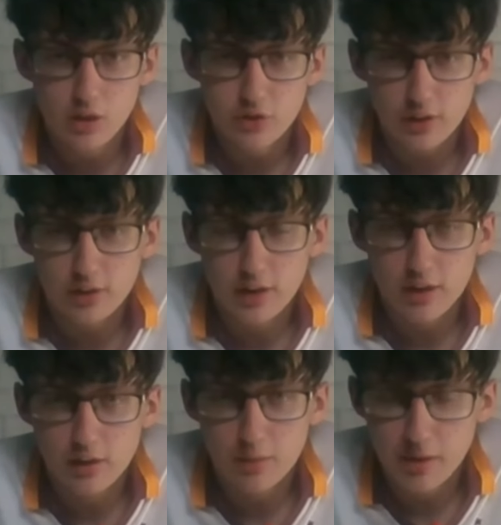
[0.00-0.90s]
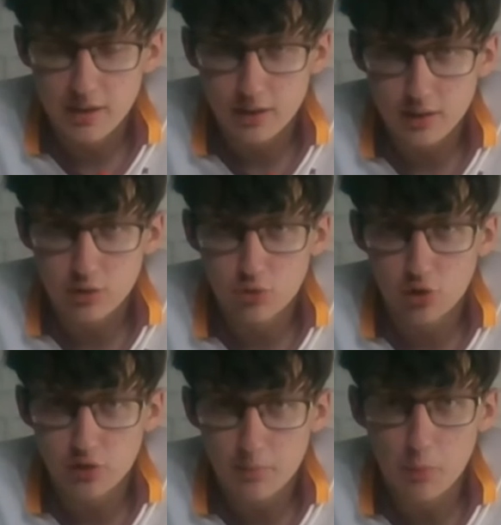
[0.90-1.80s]
so that immediately
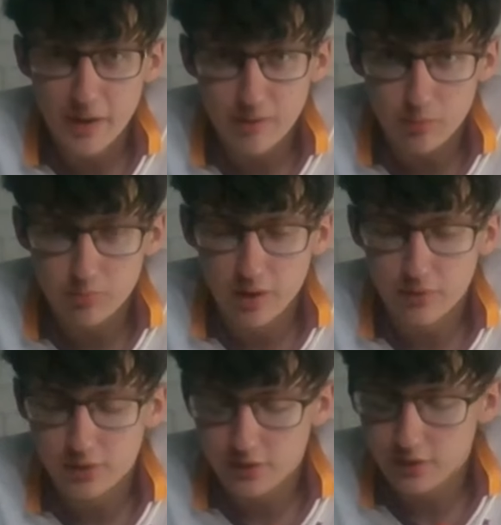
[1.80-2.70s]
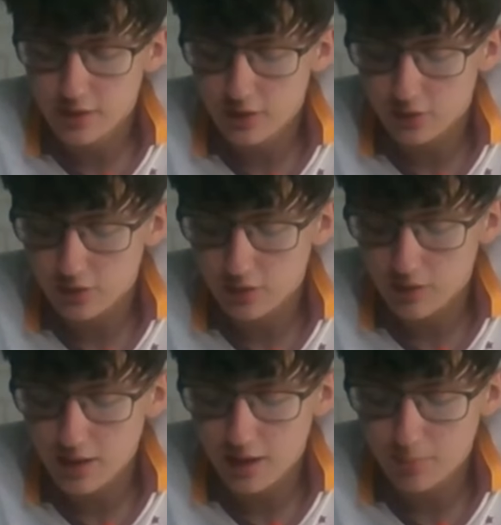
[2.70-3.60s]
draws him away from Bradford City,
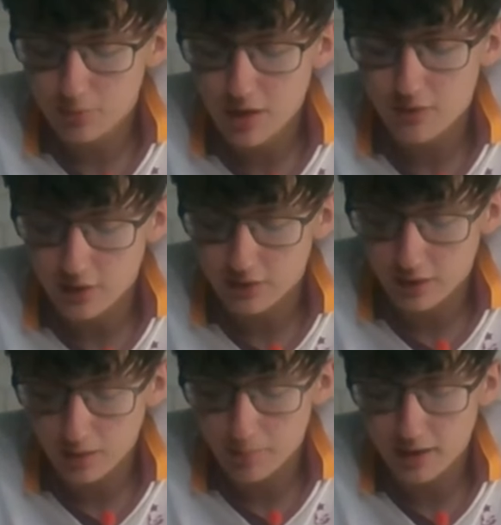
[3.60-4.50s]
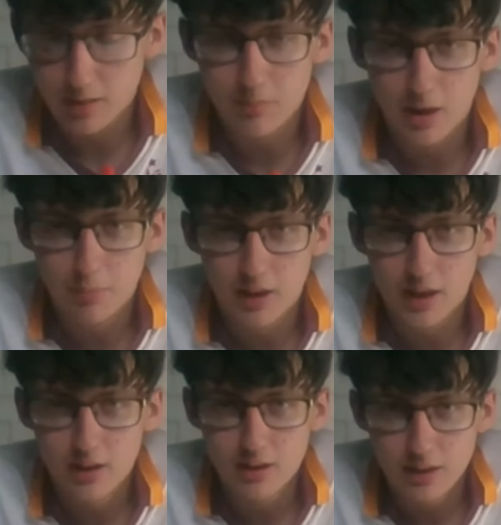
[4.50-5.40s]
considering our previous centre-back in Matty
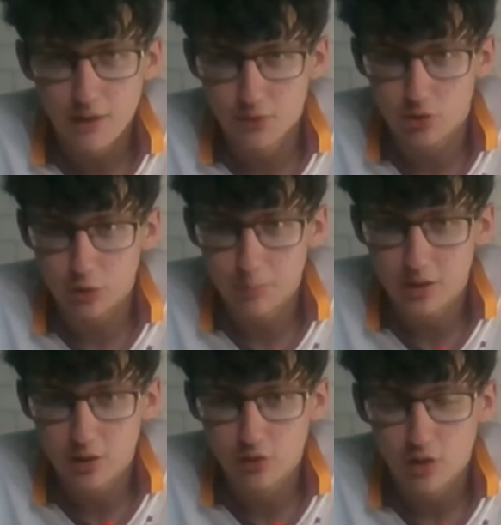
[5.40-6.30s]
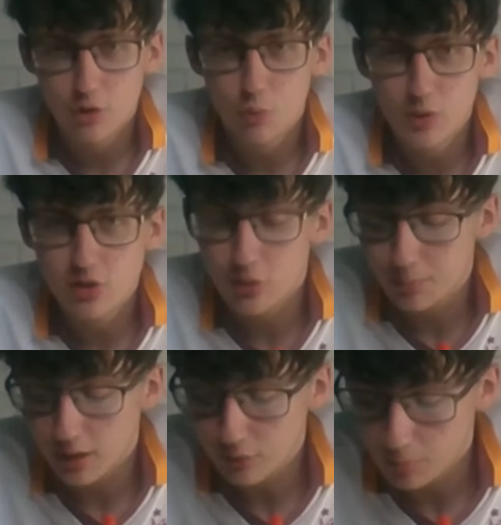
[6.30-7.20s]
Platt left the club because we don't
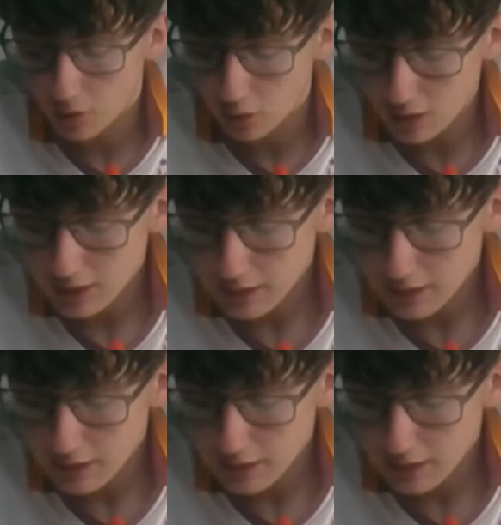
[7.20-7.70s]
play football.